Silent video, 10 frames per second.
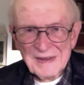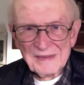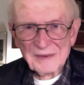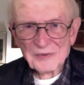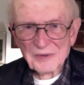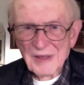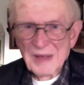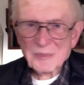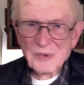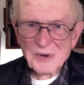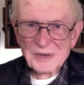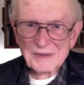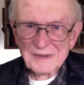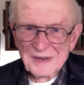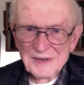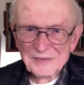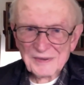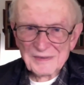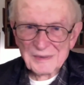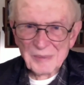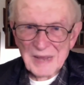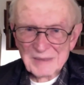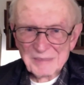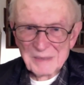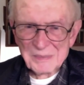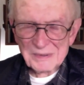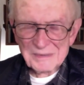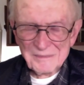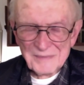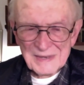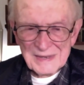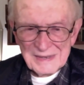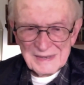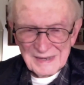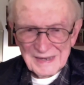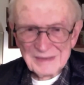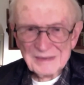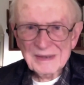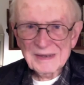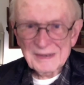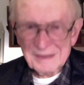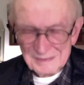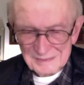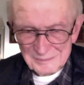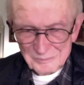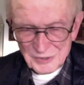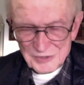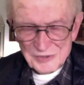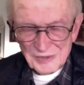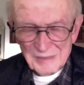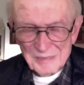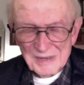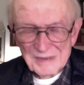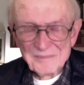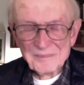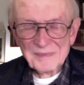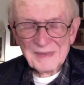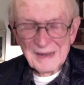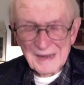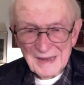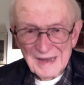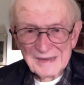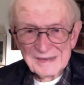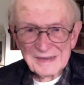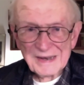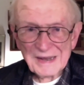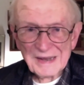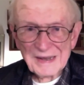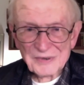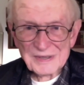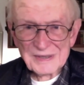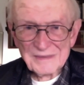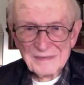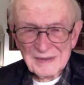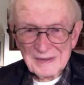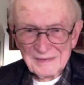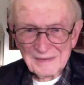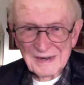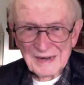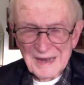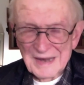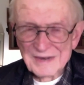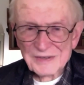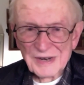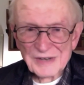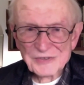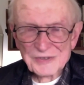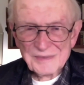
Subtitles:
There was a lot more to the history of the Black people in British Columbia, and in California that I hadn't touched,